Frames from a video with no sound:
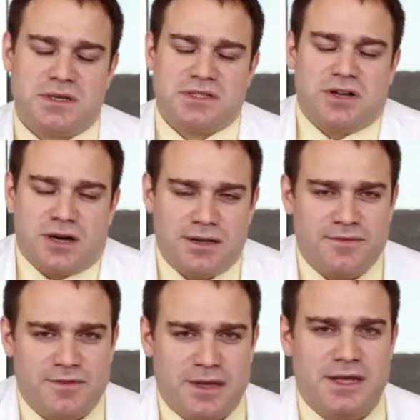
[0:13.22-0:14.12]
Starting
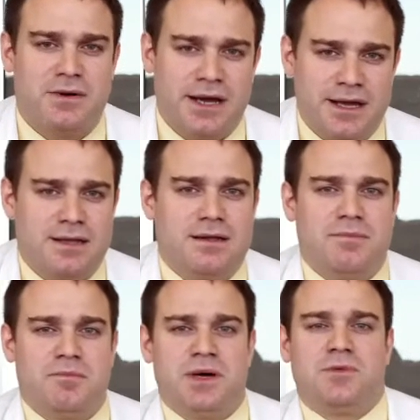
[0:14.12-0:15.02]
from
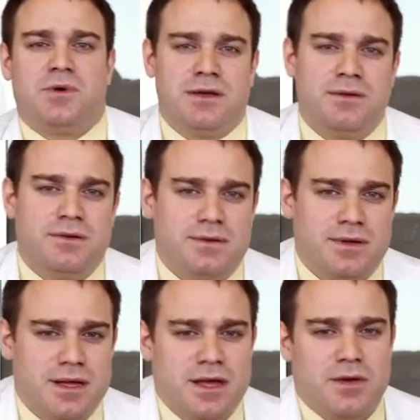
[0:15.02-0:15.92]
AUA, Med
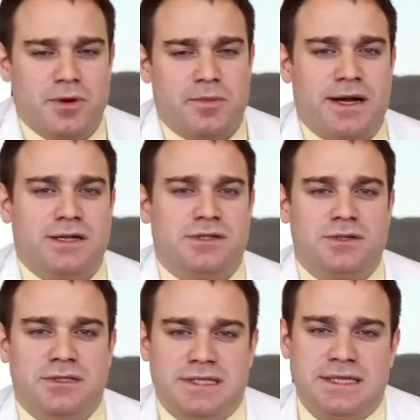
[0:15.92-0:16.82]
1 prepares
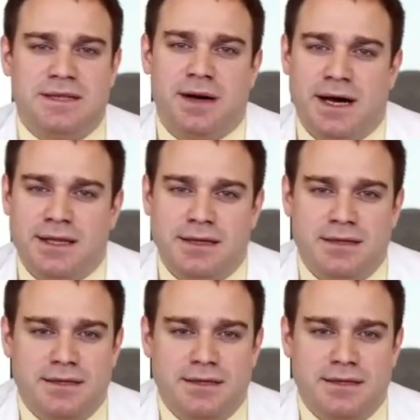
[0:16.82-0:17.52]
you to see the body.